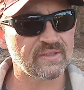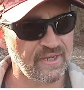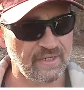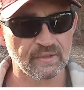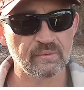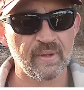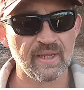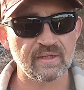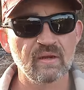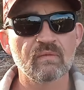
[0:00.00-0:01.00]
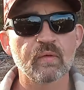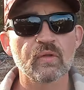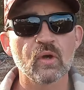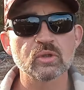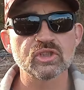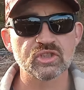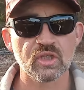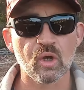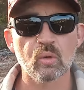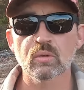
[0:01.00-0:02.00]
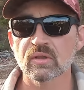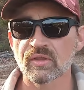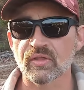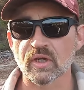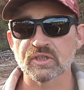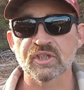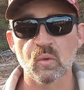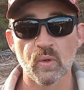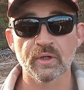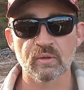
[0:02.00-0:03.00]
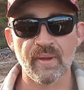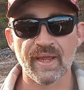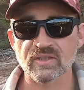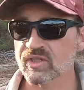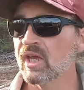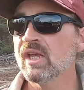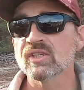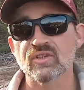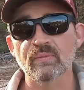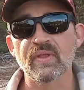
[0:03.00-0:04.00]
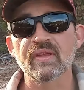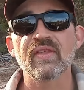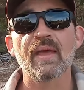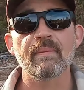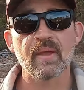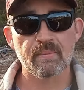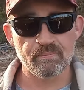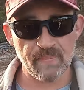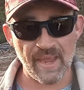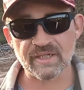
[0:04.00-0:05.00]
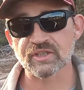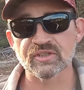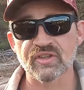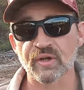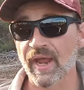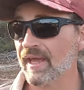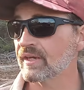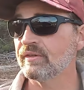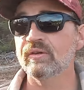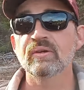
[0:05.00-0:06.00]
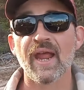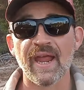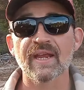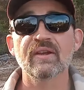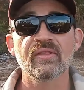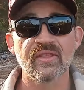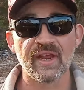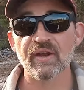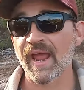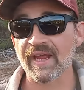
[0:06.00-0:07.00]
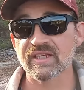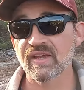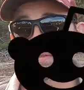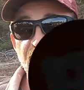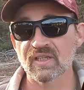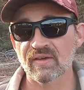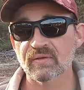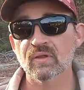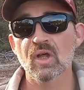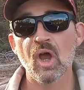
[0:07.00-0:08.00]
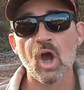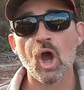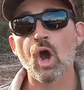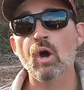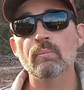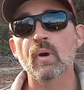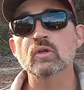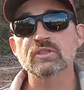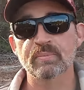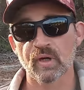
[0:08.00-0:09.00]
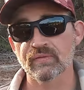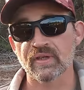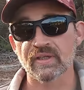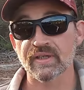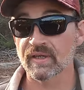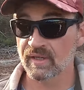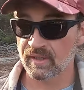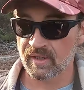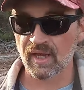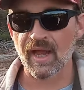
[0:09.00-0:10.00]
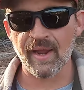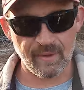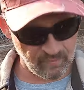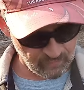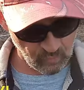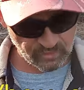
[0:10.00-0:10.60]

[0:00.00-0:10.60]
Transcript: tailor-made for those slow, lethargic winter bass. Something that matches their attitude and their activity level almost perfectly. I am, of